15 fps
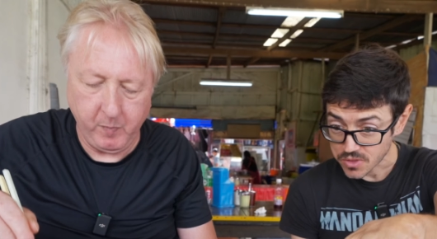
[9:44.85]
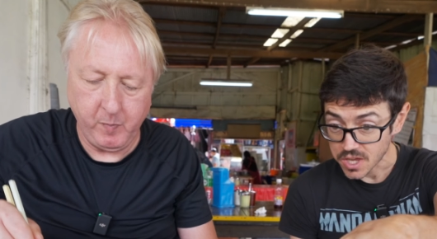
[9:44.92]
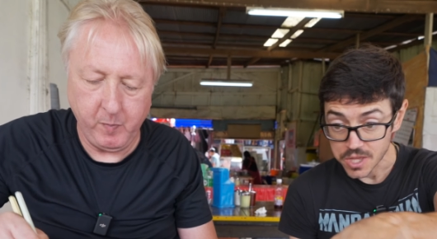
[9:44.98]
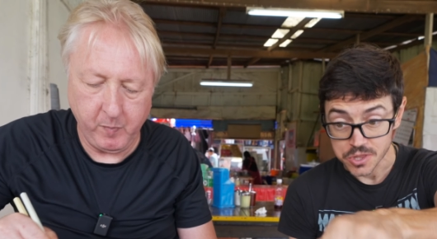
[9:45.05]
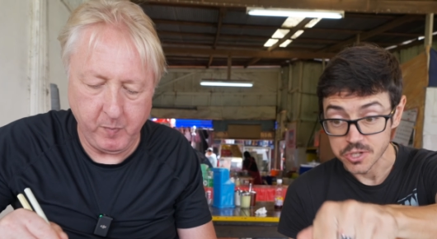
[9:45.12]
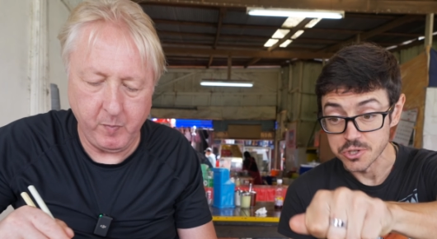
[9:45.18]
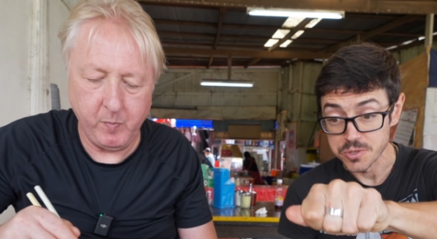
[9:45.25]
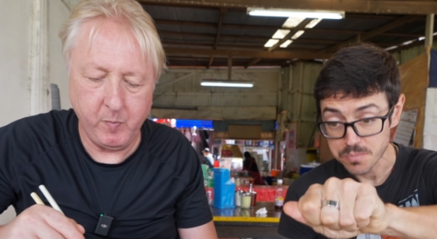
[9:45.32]
Speaker 1: and
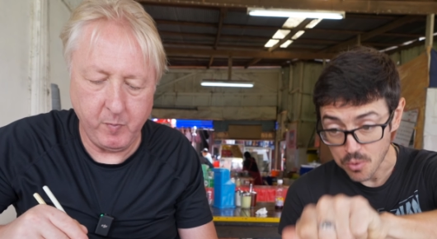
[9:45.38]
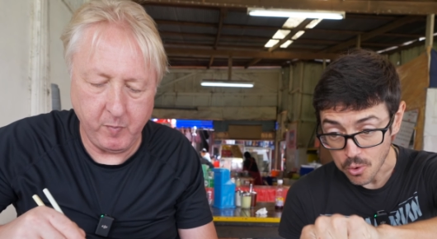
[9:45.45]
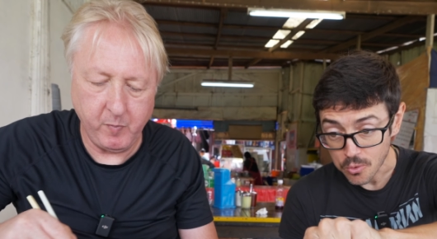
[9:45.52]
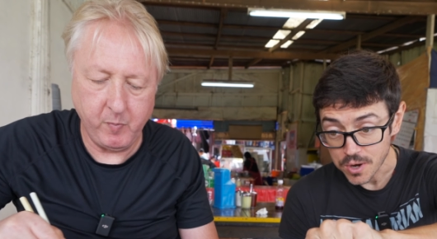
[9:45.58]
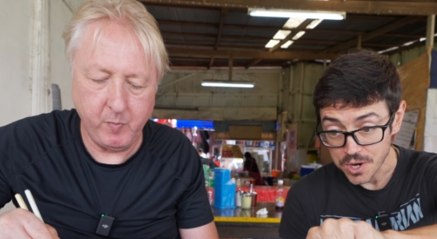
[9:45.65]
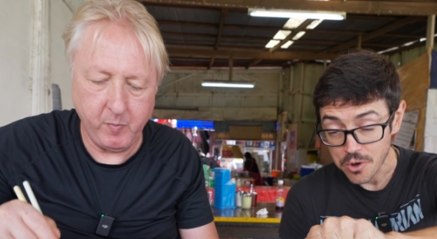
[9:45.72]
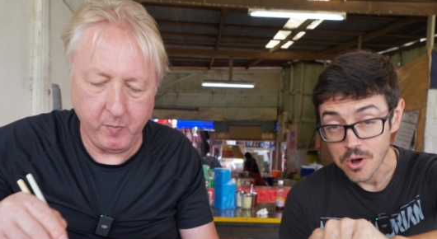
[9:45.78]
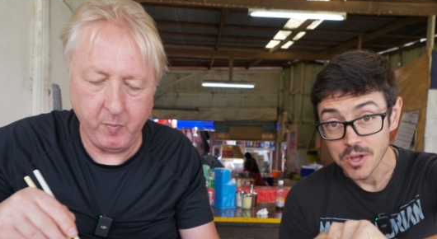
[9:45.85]
then just pour
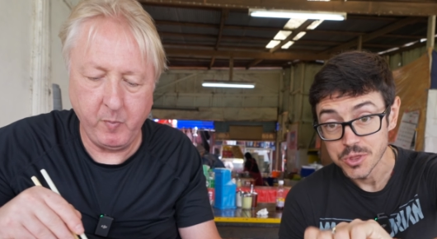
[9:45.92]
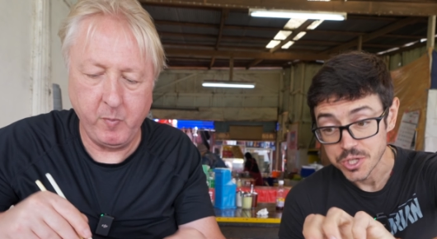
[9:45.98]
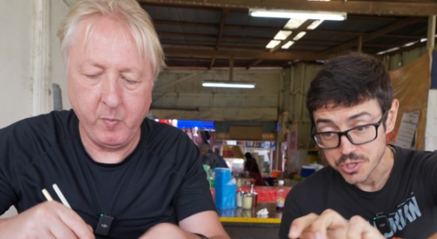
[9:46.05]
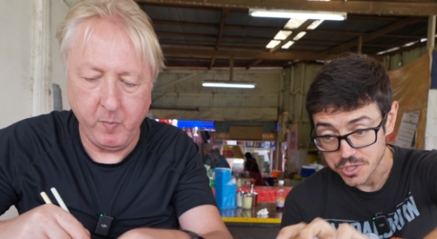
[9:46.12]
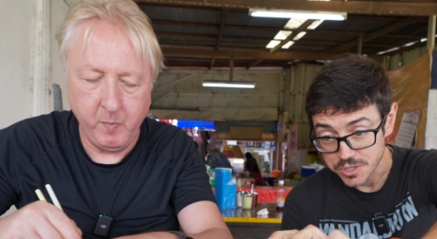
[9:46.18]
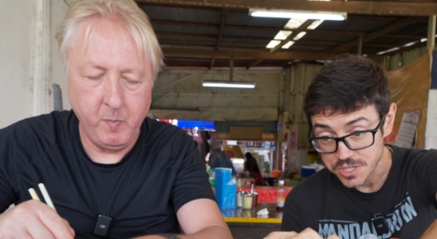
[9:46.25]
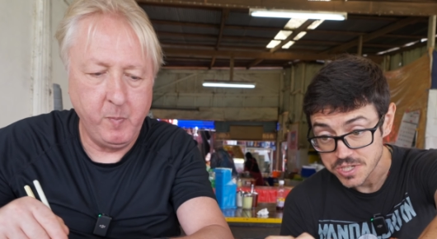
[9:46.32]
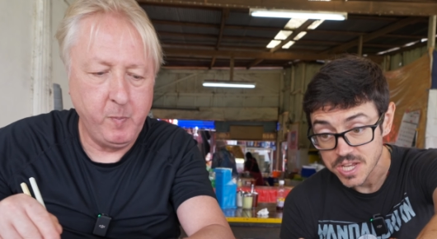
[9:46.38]
it on the
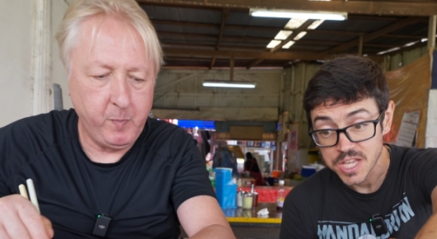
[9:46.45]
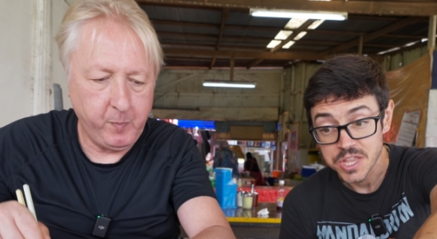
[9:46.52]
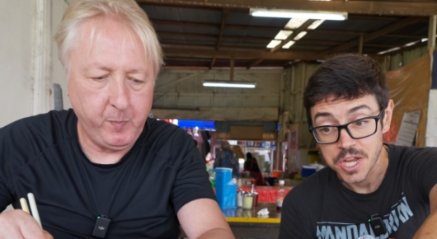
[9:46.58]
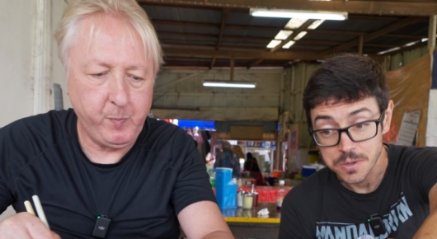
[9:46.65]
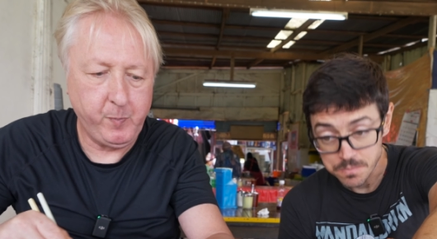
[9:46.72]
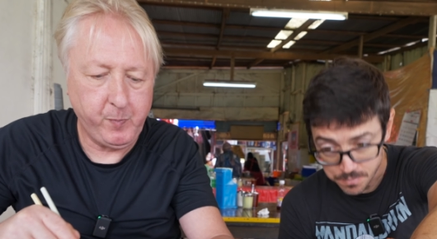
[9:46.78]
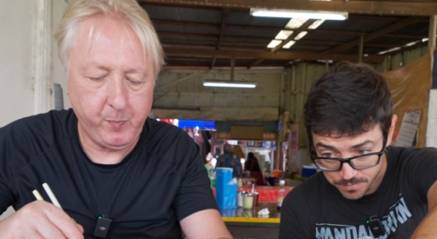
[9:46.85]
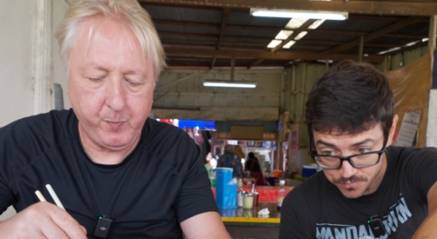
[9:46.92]
chilies and then